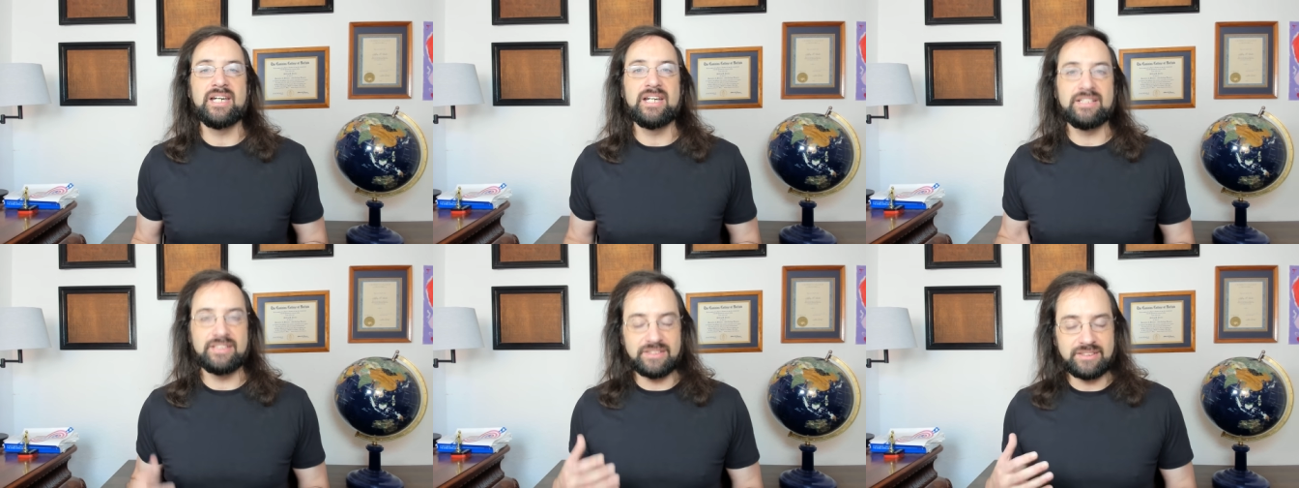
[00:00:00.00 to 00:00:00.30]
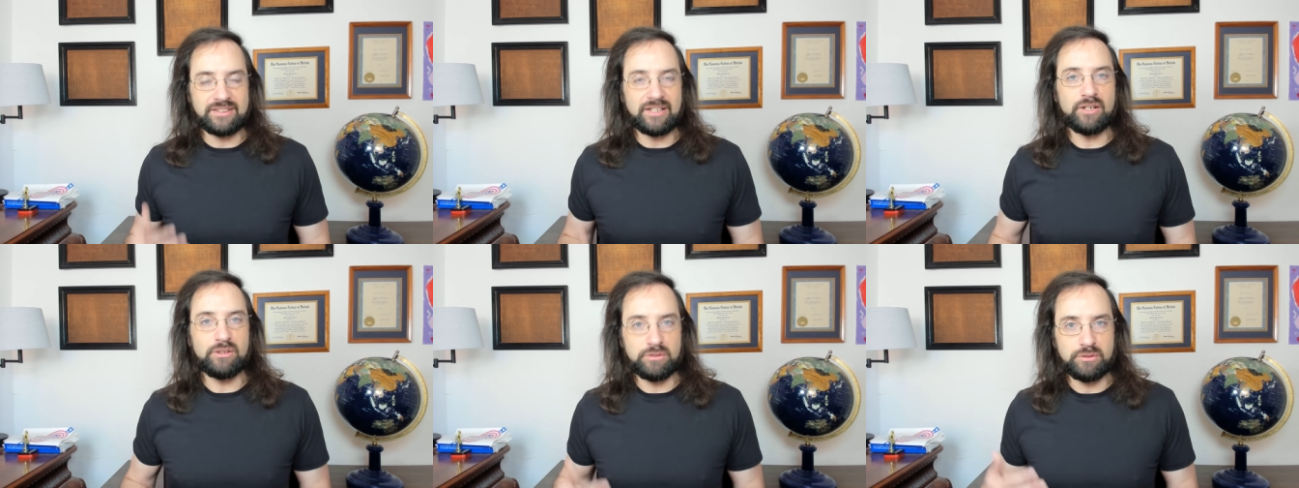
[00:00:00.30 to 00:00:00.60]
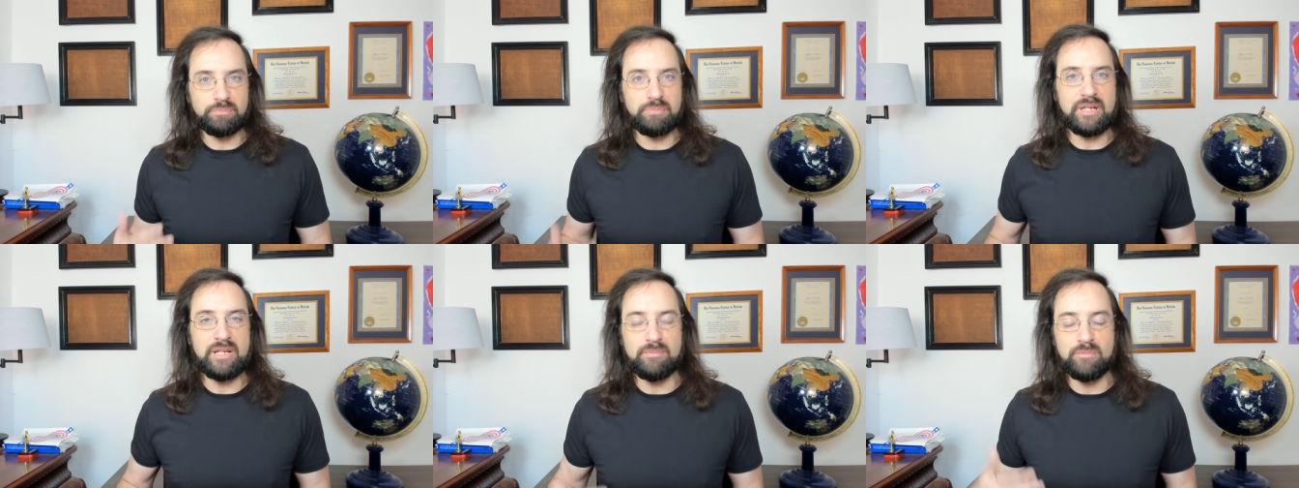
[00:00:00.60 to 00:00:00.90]
to
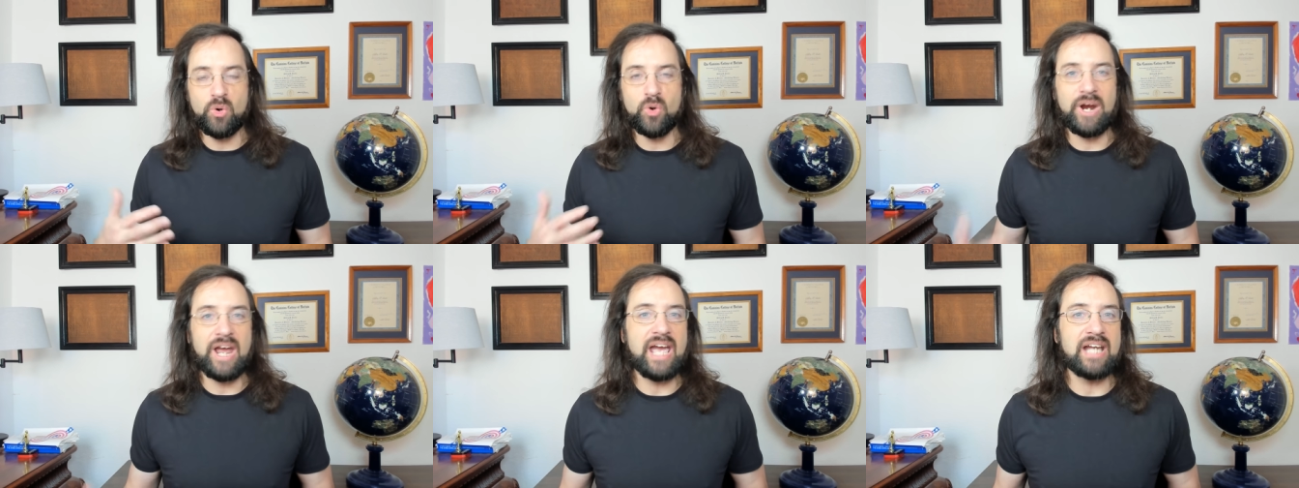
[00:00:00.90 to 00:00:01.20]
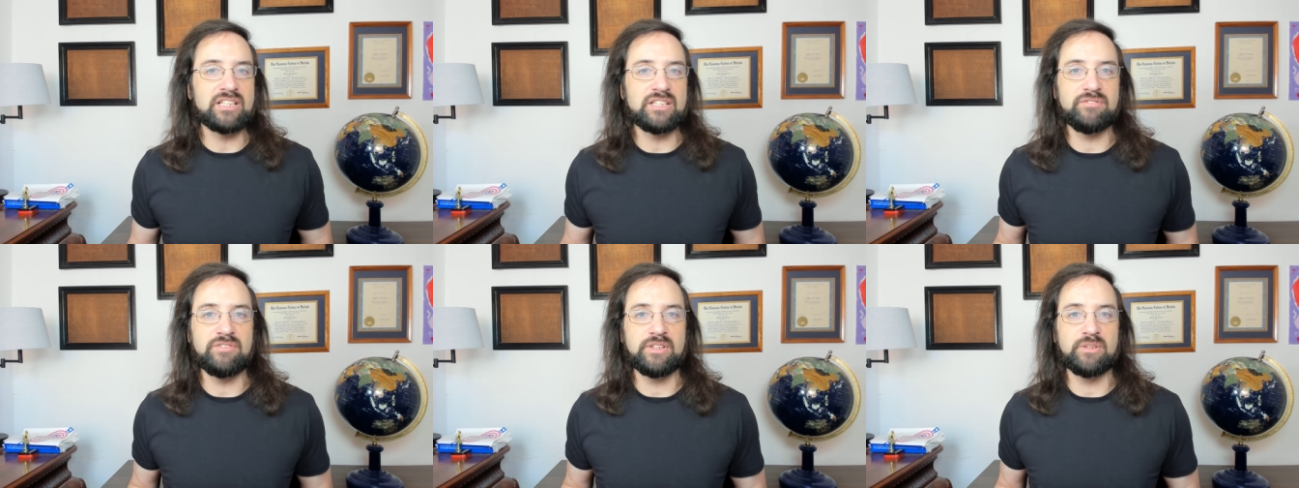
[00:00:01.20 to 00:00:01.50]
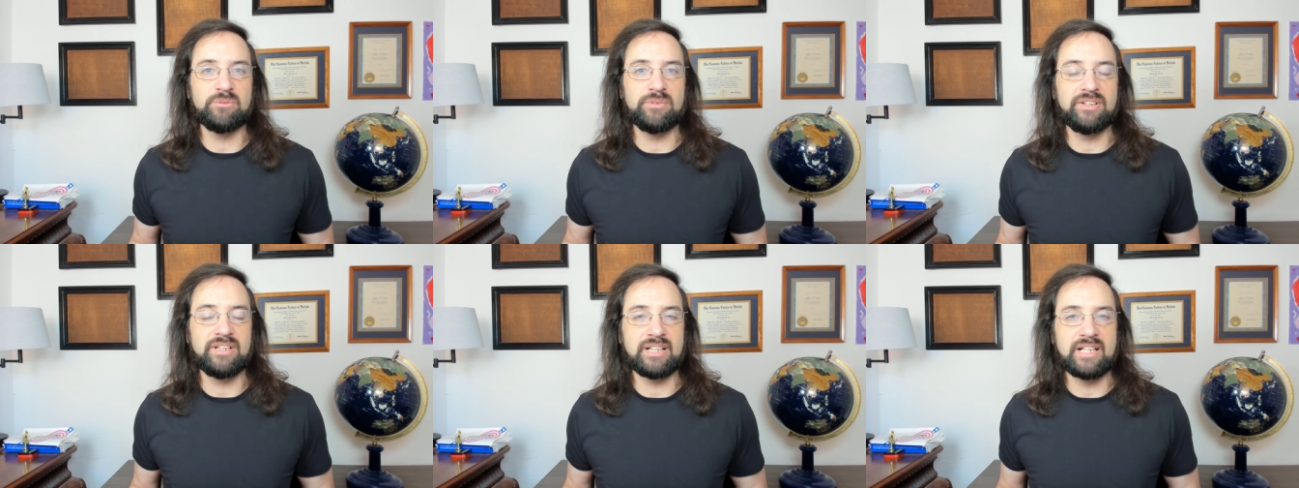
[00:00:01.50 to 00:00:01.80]
start being more active in the
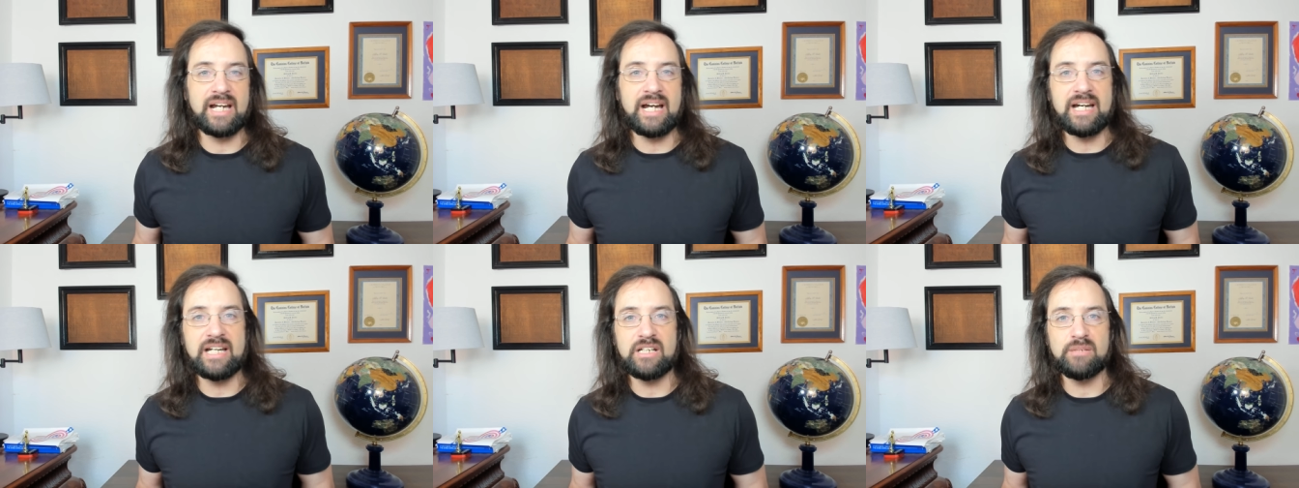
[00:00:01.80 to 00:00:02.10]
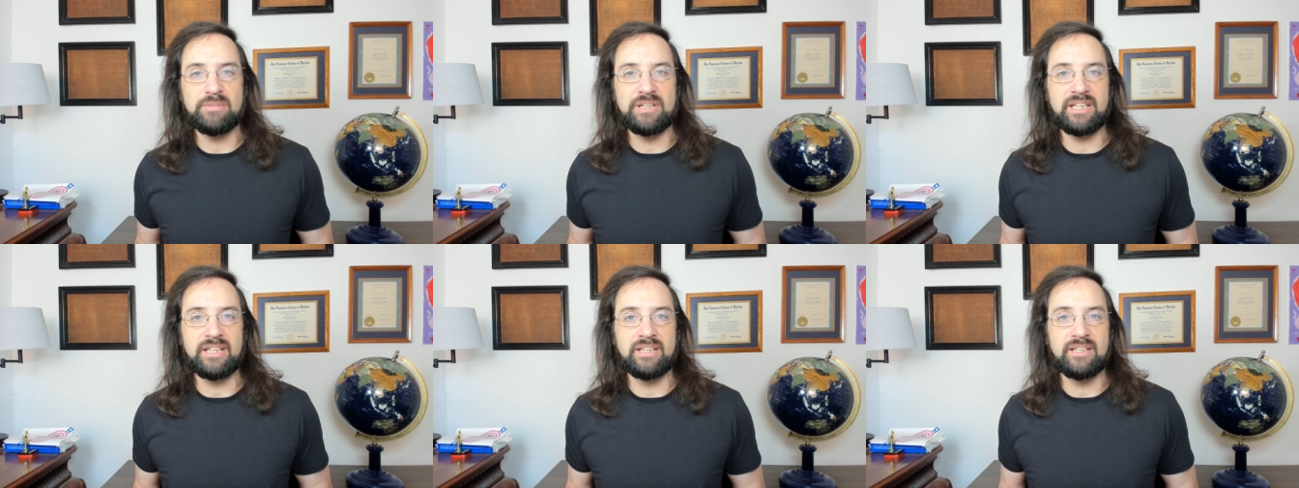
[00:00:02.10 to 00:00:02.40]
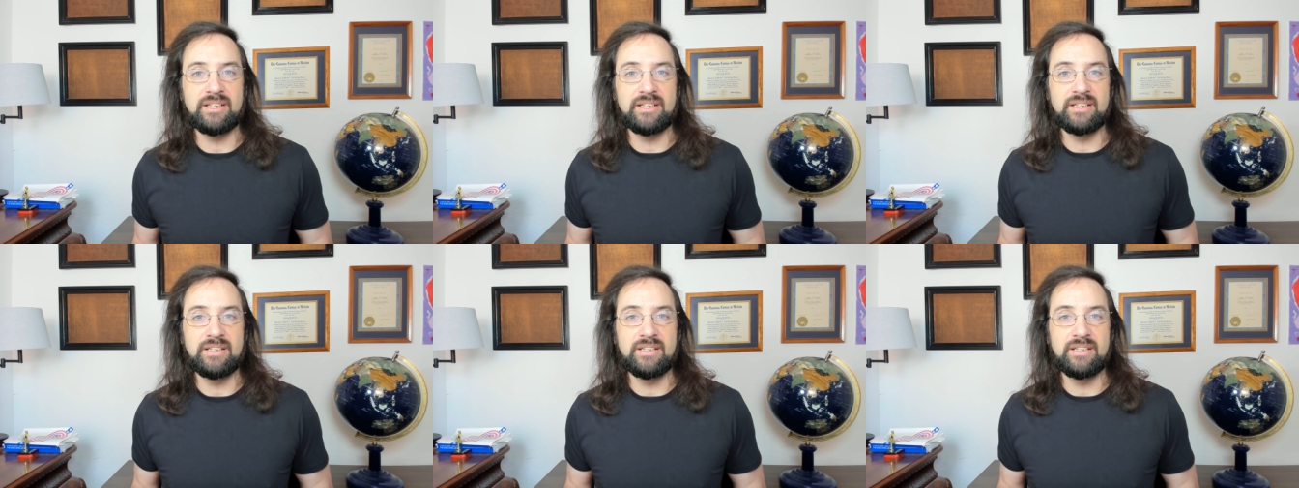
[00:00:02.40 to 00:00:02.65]
real economy,